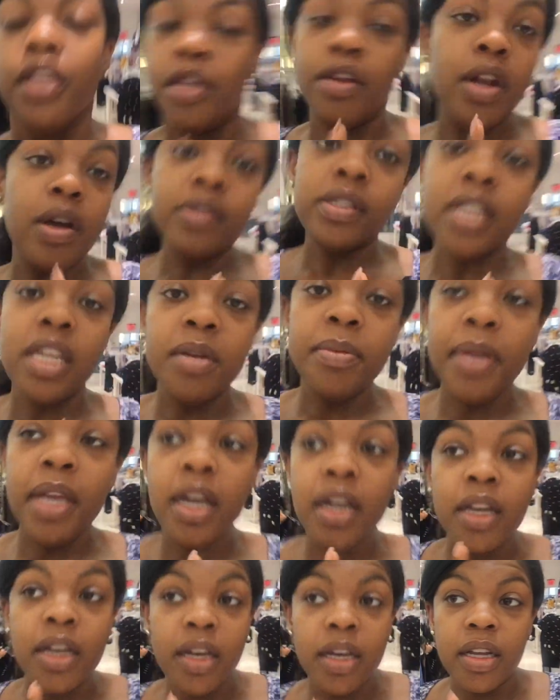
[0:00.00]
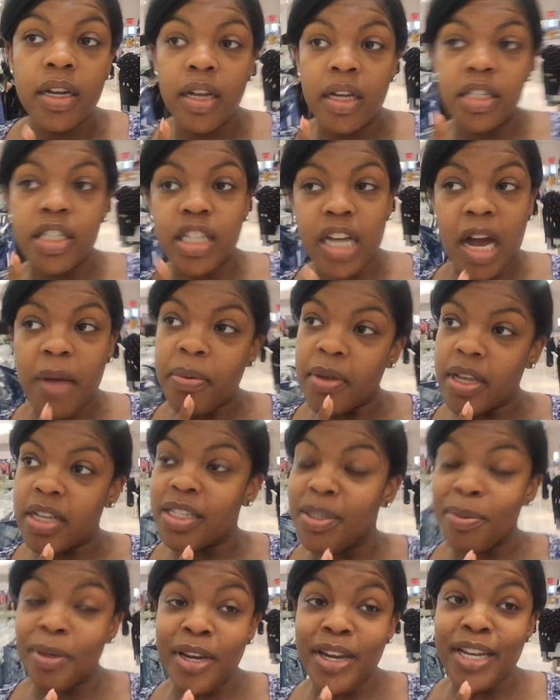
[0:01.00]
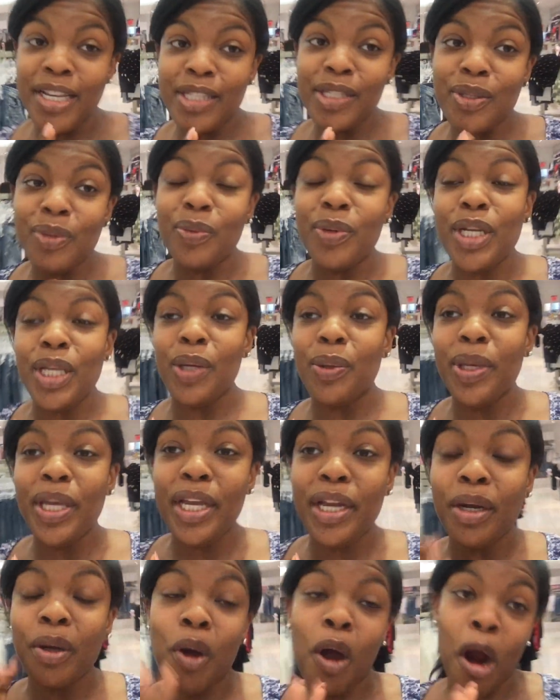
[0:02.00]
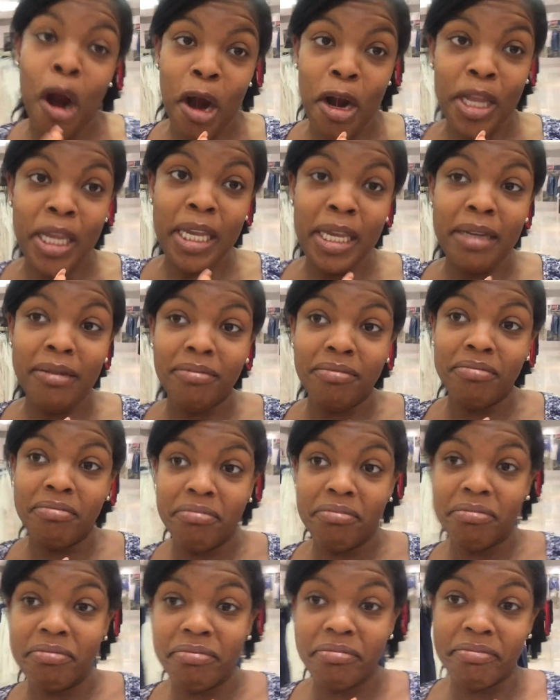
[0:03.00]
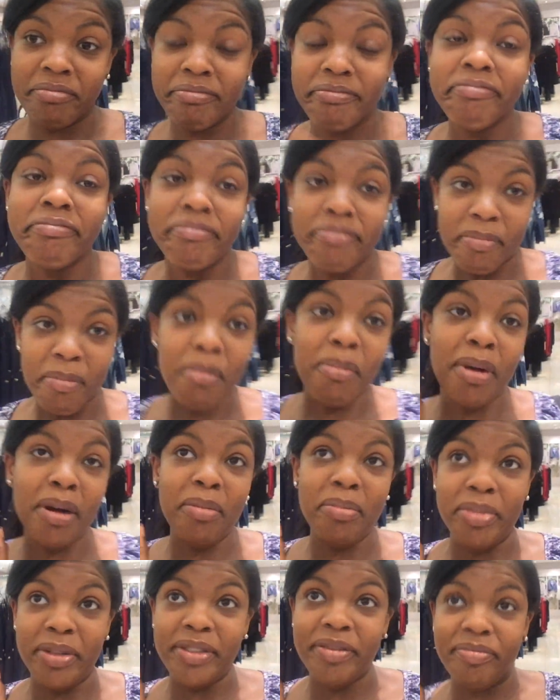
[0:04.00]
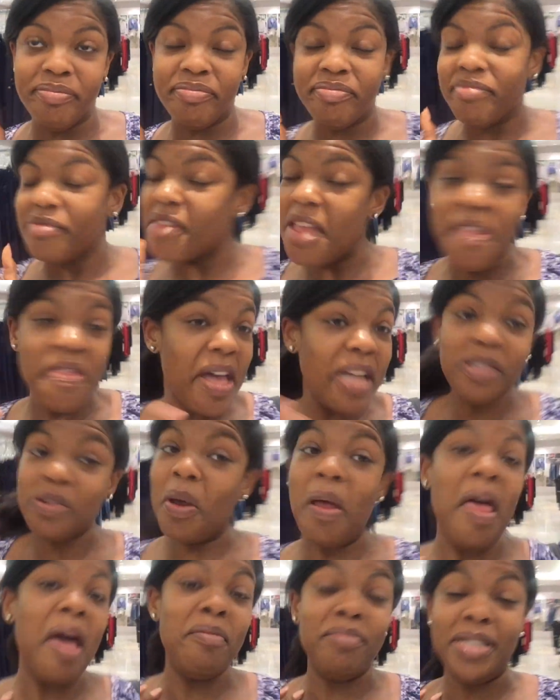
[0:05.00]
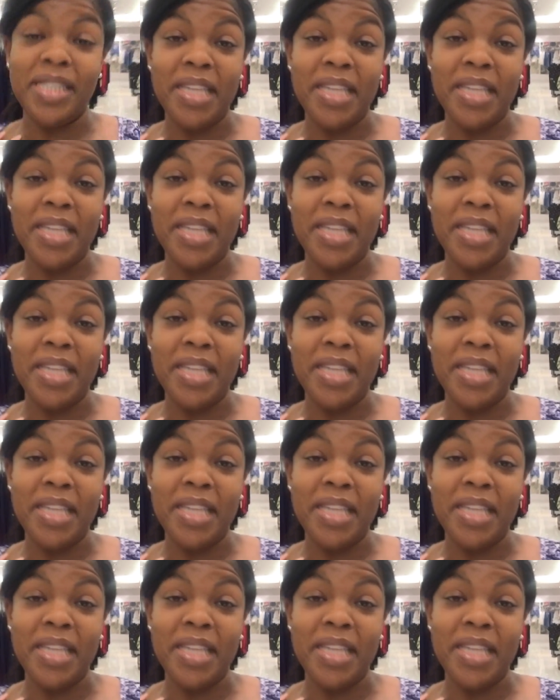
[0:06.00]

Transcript: You know it's gonna be a good shopping experience when you hear Cardi bumping. That's all I'm